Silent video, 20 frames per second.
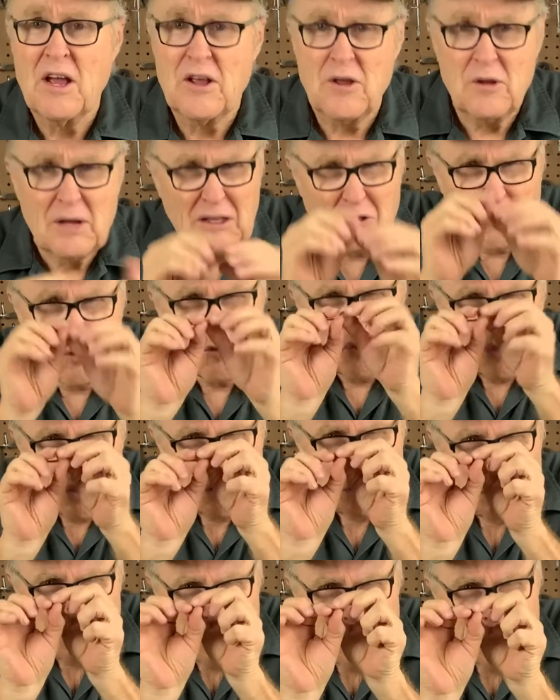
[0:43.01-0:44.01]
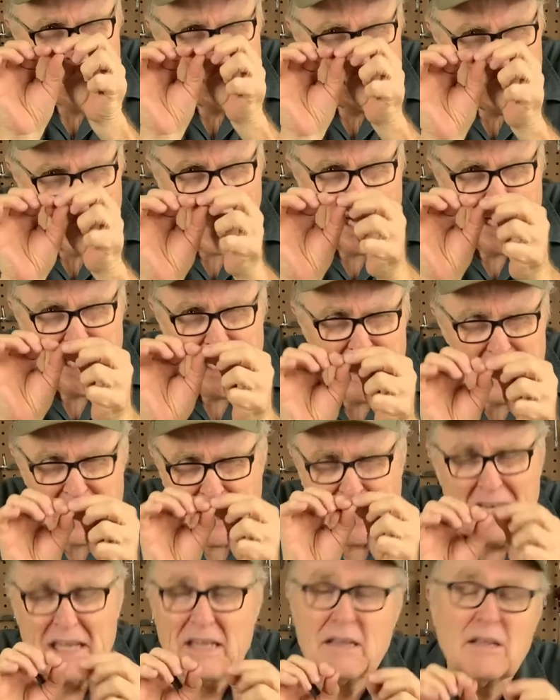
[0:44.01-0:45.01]
You get those little teeny tiny,
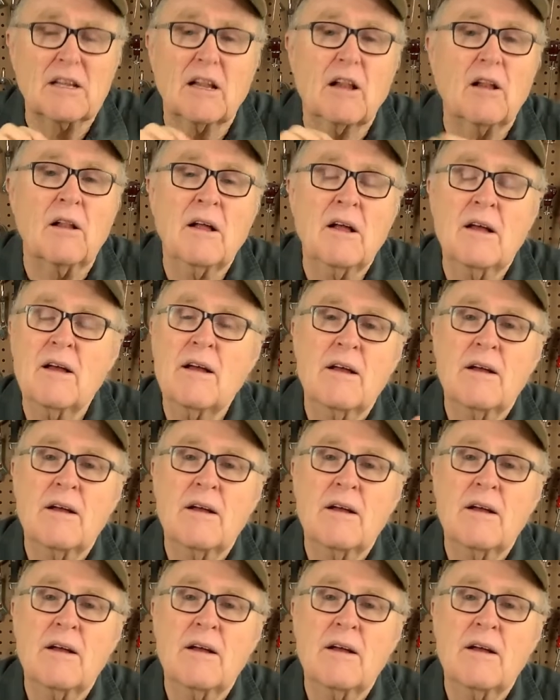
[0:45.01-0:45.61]
tiny little